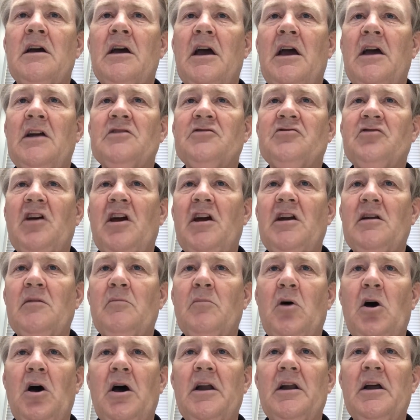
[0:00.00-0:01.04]
and China
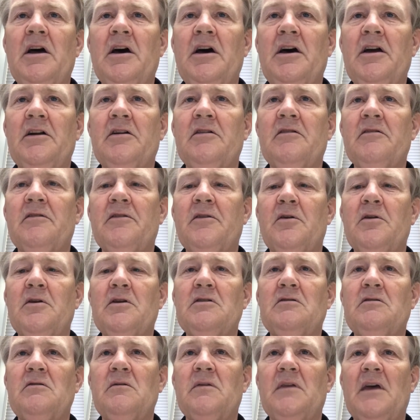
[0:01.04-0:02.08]
bought
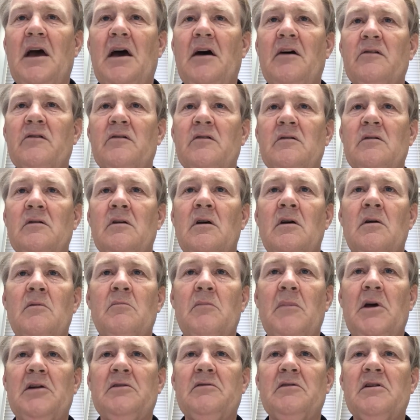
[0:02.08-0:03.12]
132,000
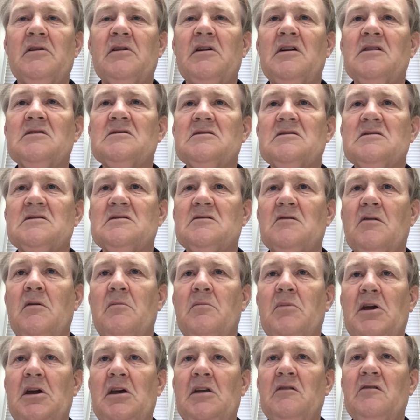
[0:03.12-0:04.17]
metric tons of
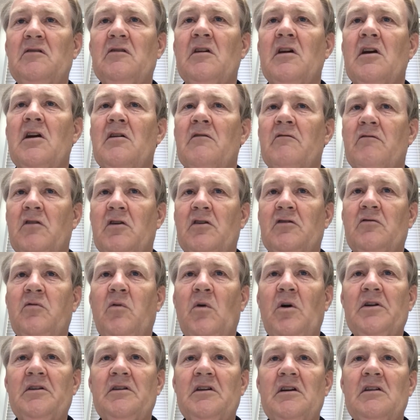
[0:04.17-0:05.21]
soybeans for
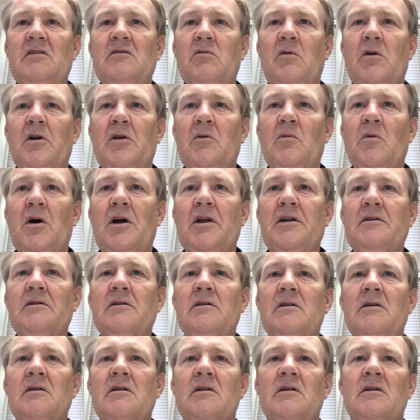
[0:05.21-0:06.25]
2021.
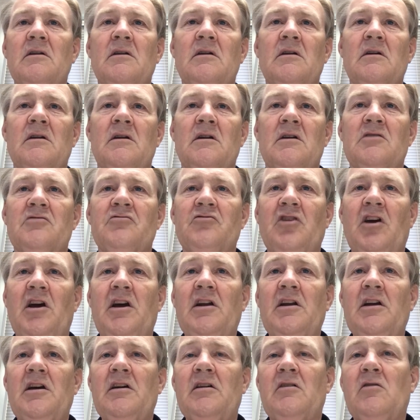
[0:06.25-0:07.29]

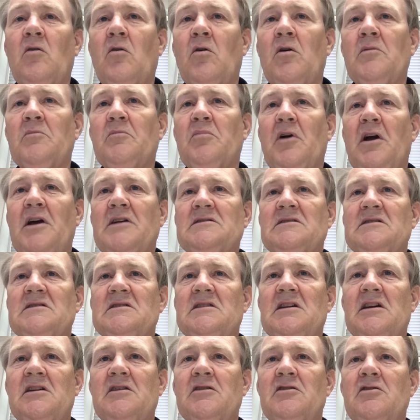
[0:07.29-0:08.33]
China corn
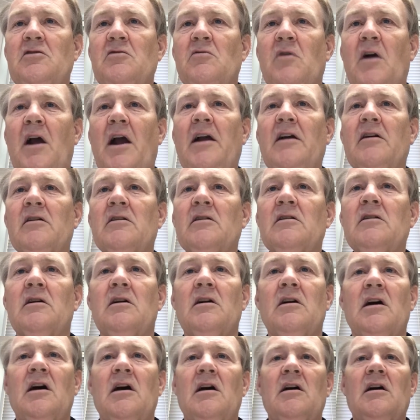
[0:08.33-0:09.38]
prices hit a new record
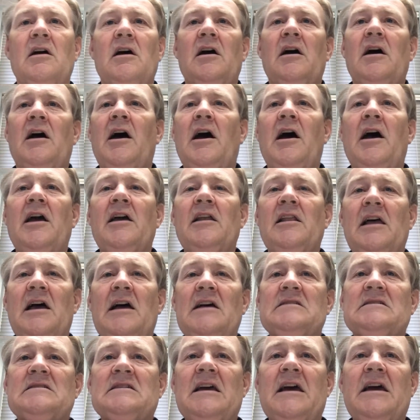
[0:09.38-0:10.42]
high
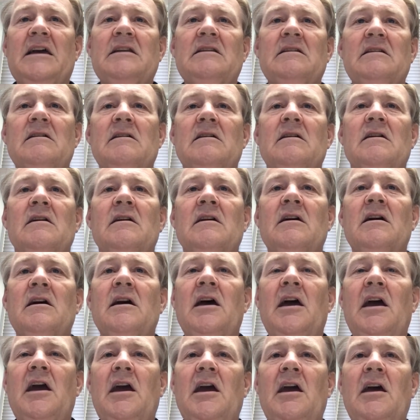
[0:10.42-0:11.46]
last night,
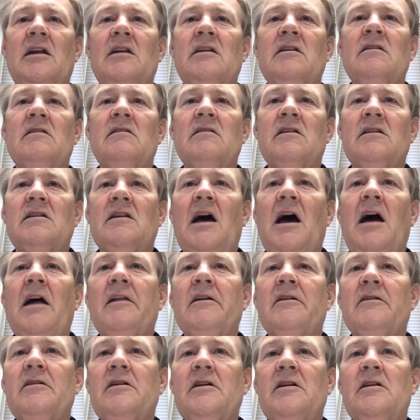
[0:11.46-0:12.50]
and the
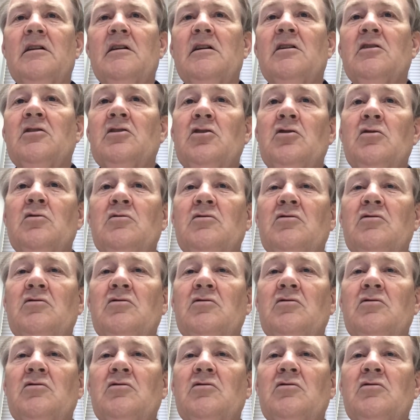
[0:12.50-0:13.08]
dollar hit a new